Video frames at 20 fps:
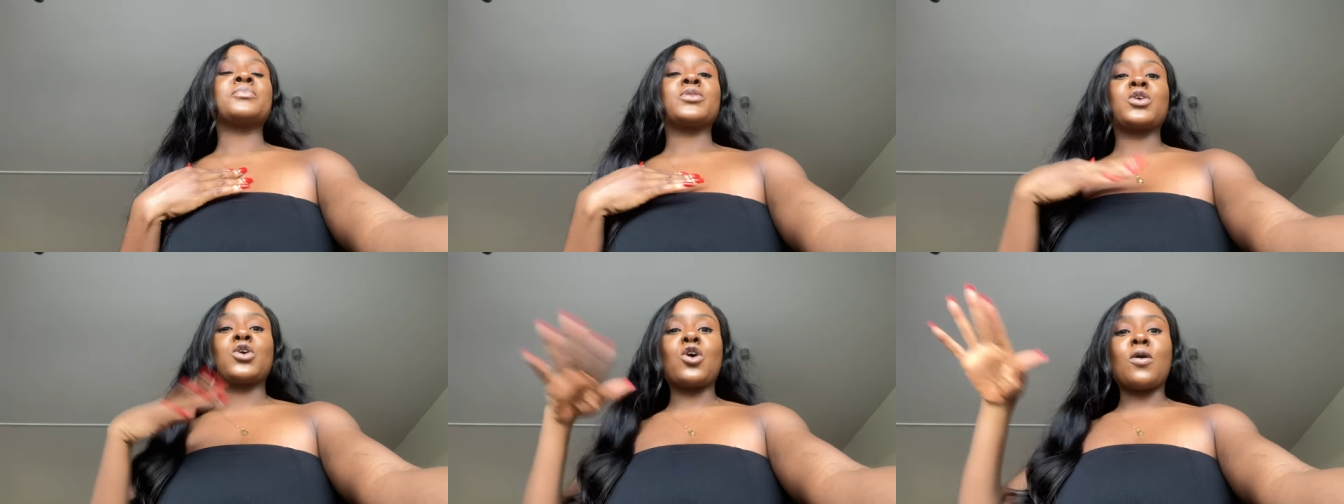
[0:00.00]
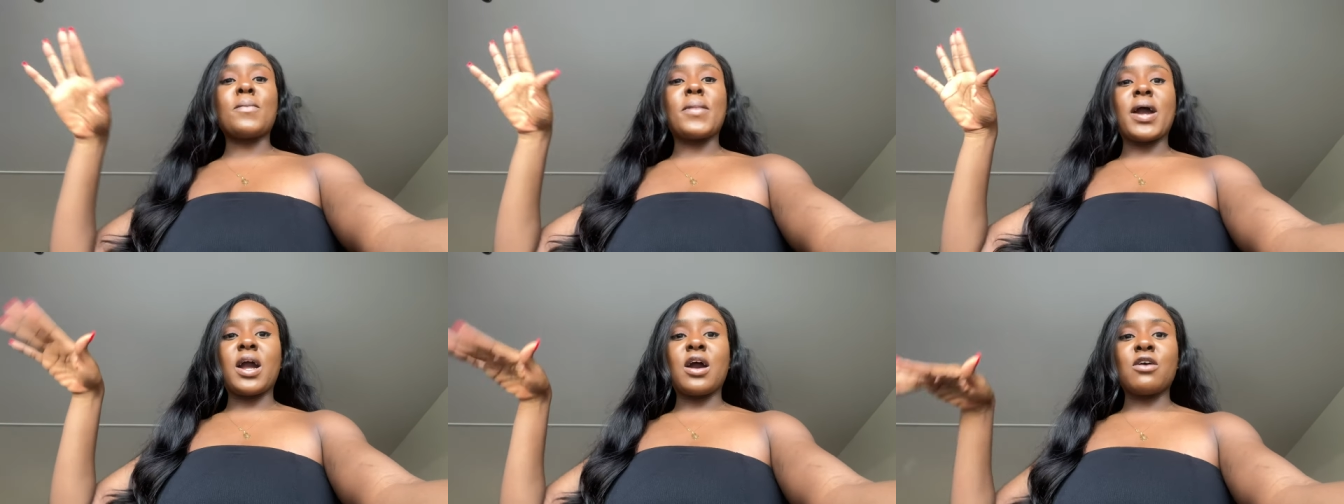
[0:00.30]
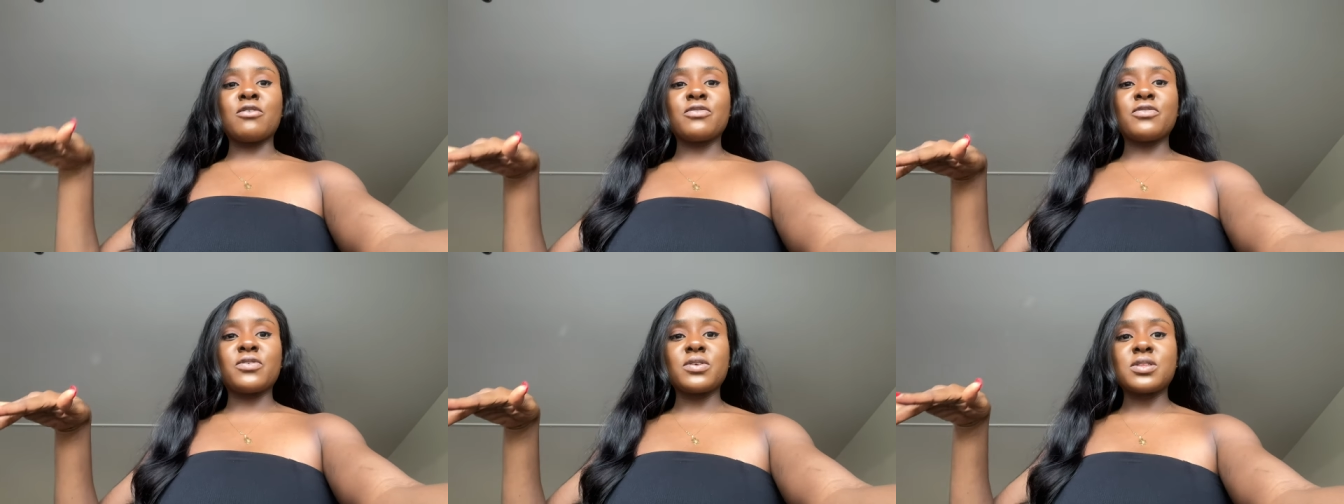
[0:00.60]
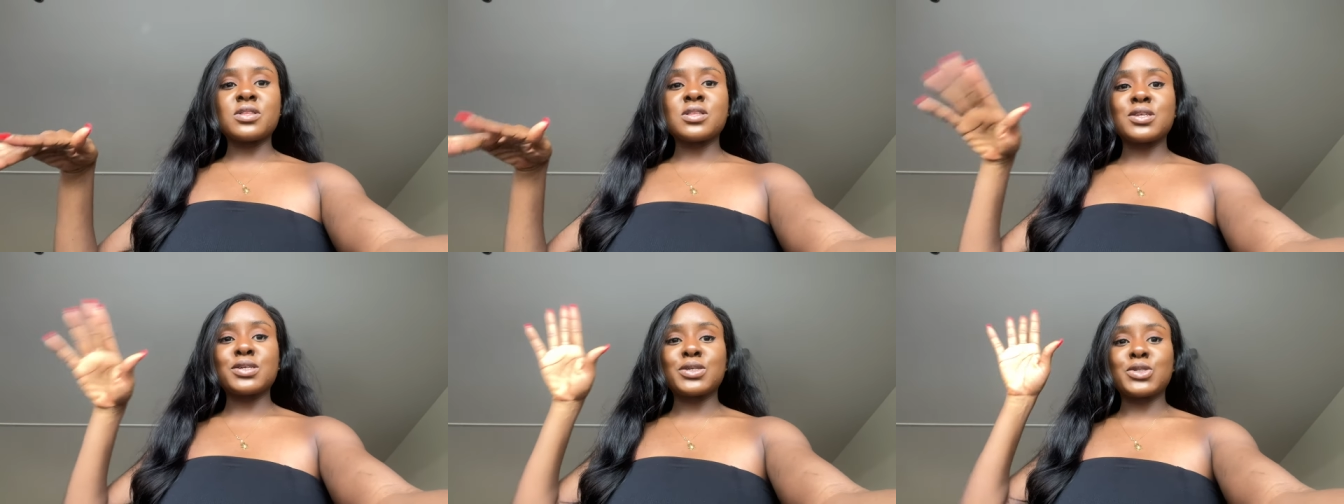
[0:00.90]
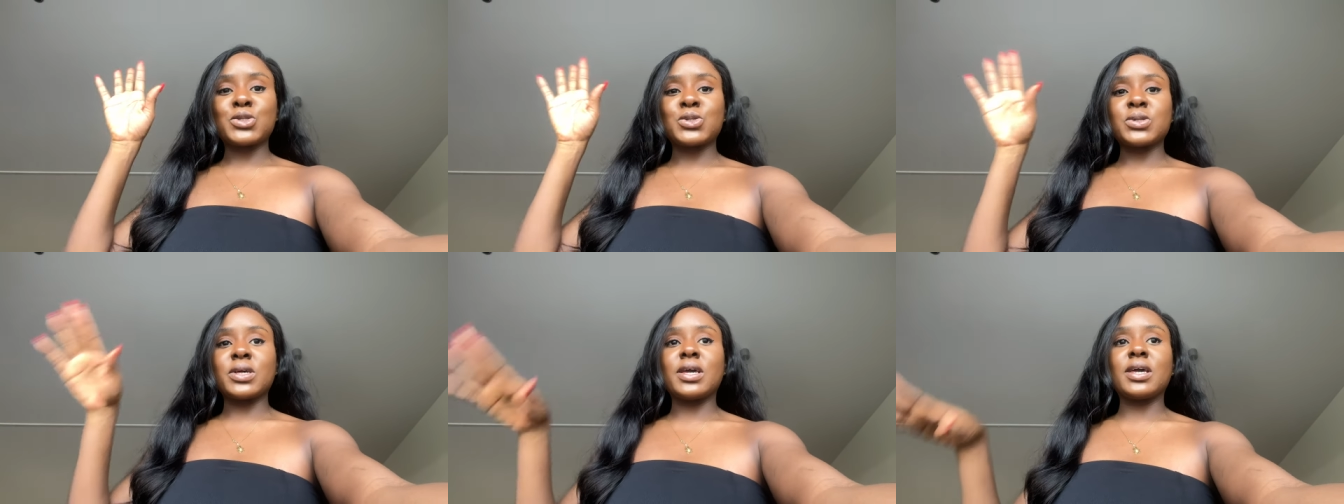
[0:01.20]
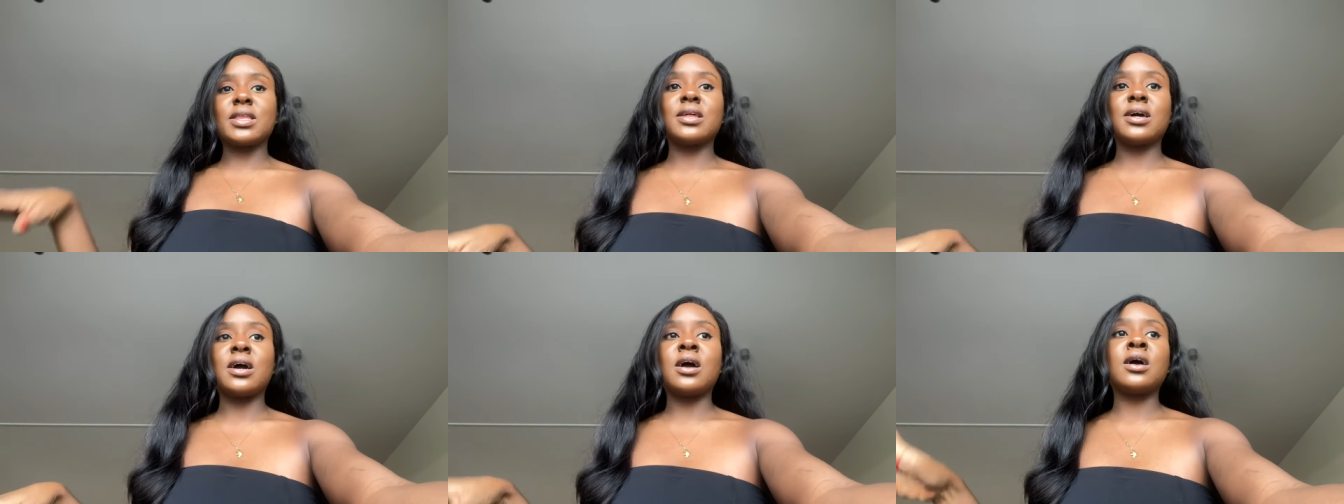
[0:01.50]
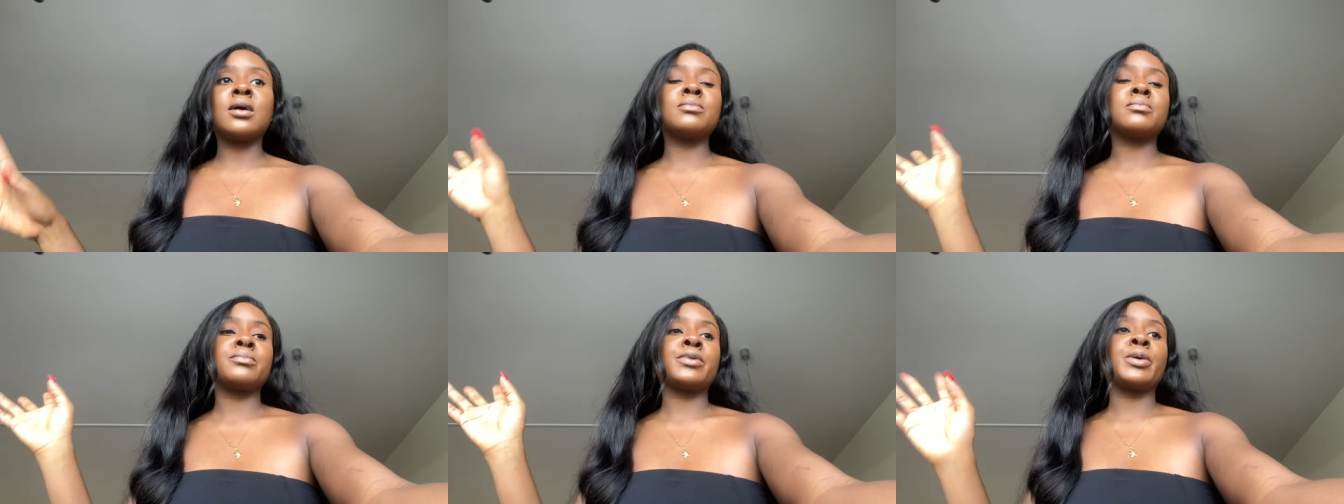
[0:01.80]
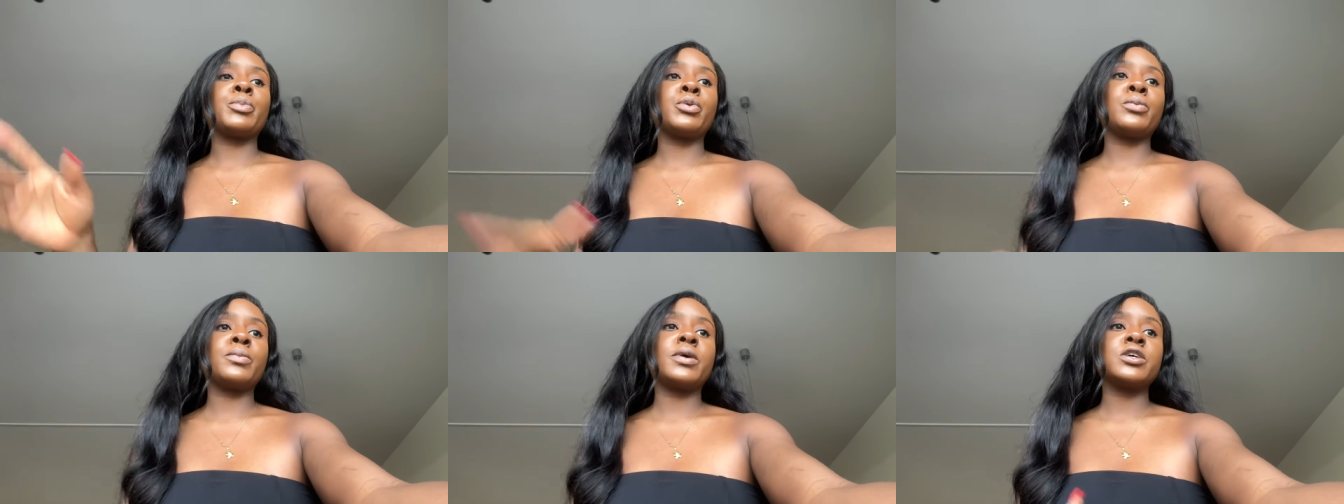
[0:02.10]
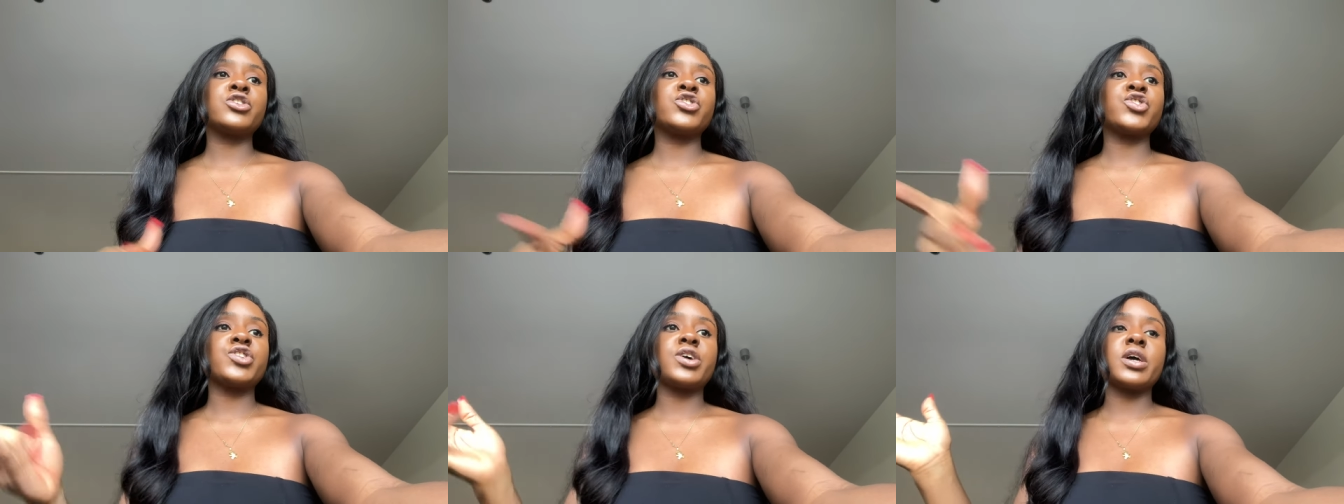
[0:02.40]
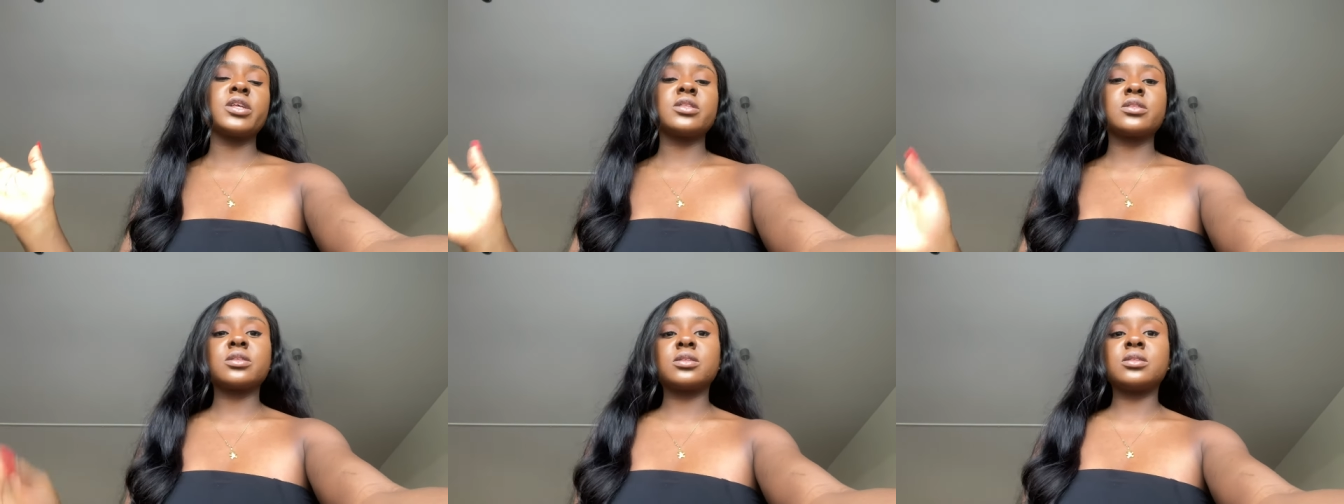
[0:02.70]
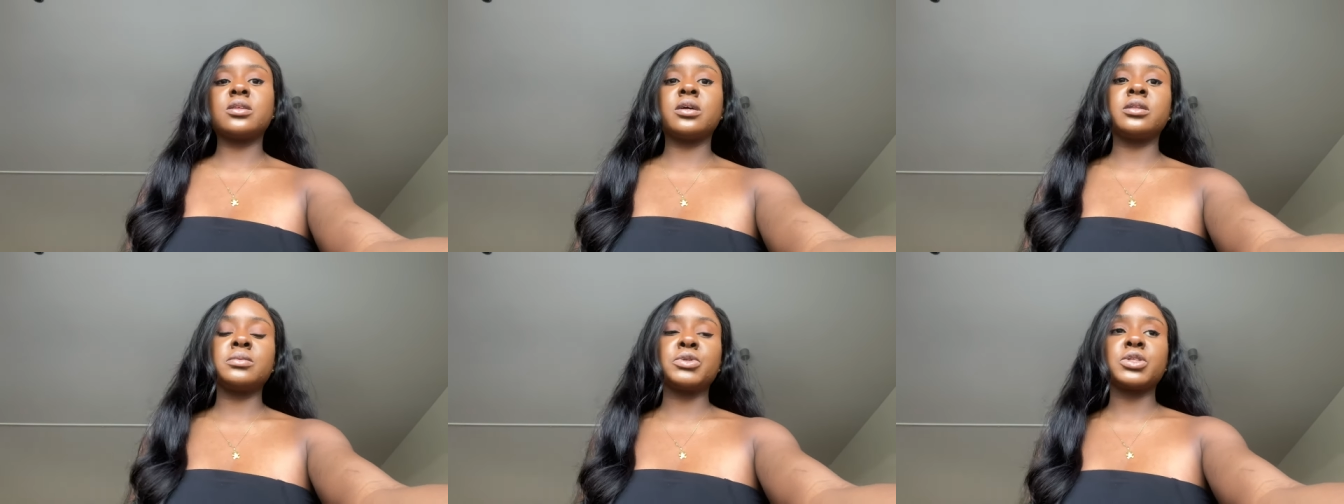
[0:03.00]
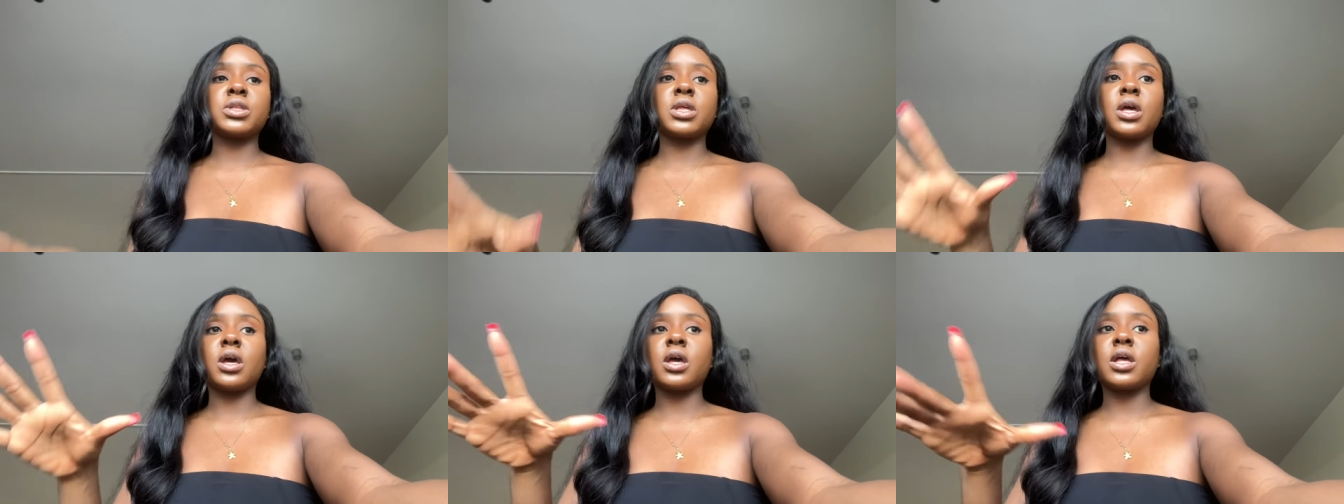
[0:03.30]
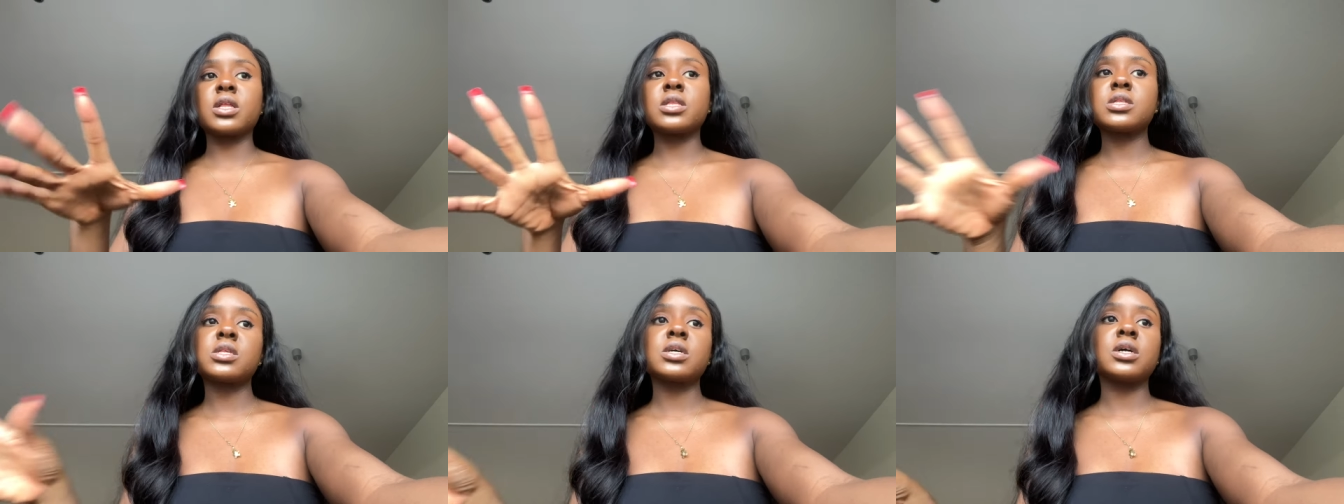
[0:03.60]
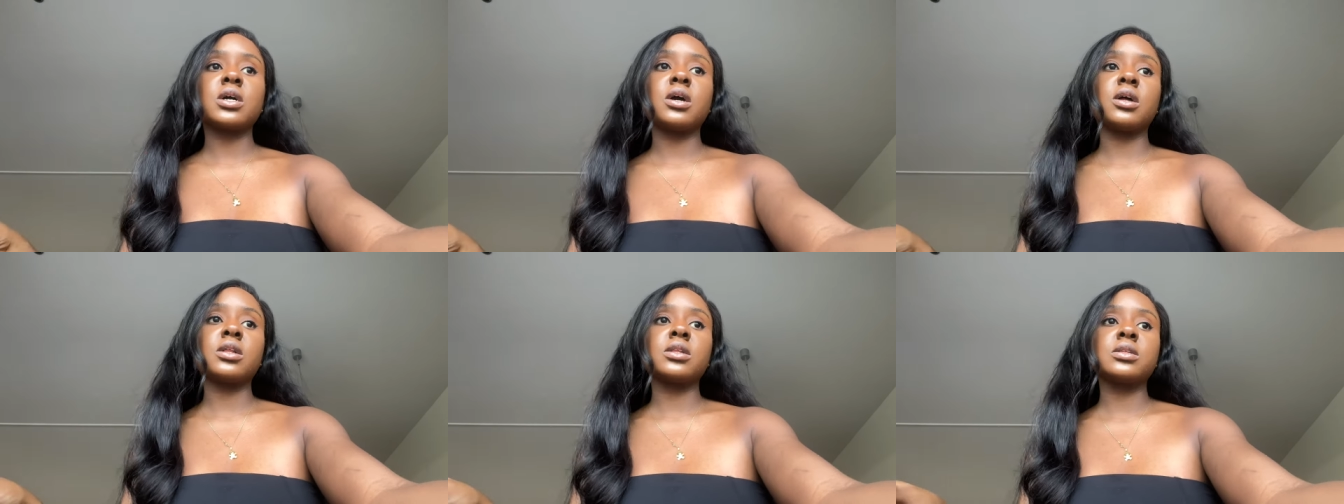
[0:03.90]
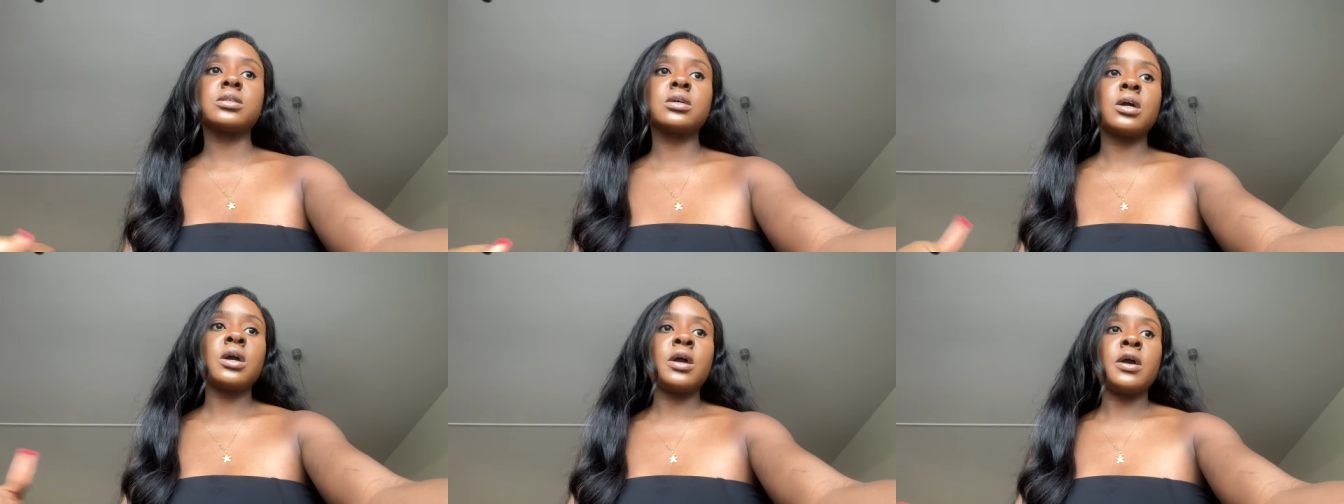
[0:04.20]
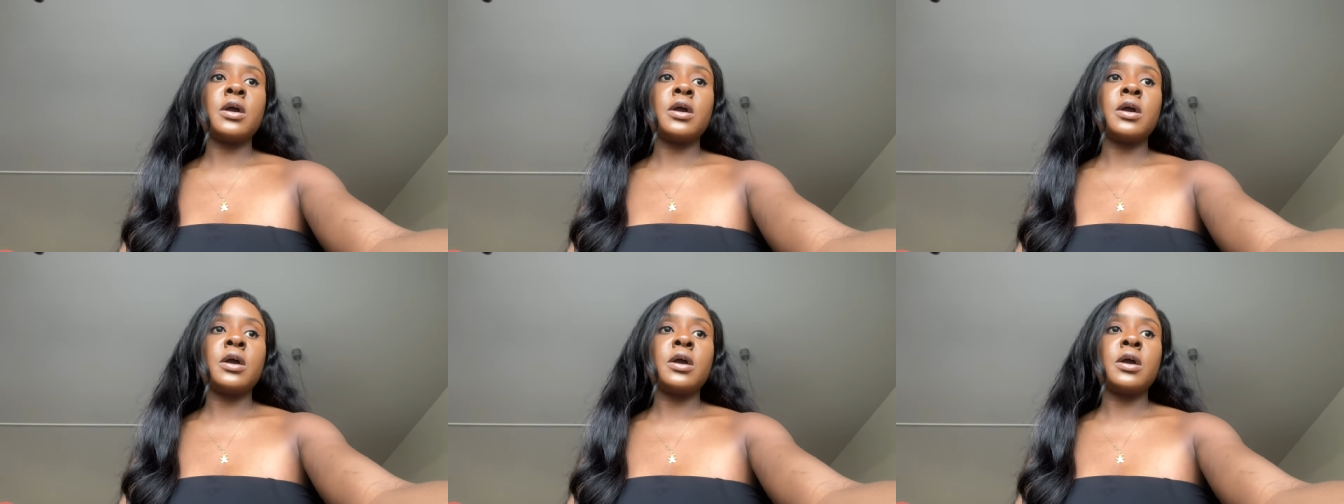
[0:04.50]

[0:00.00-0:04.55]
Got my outfits together, my Puma shirt, denim skirt, and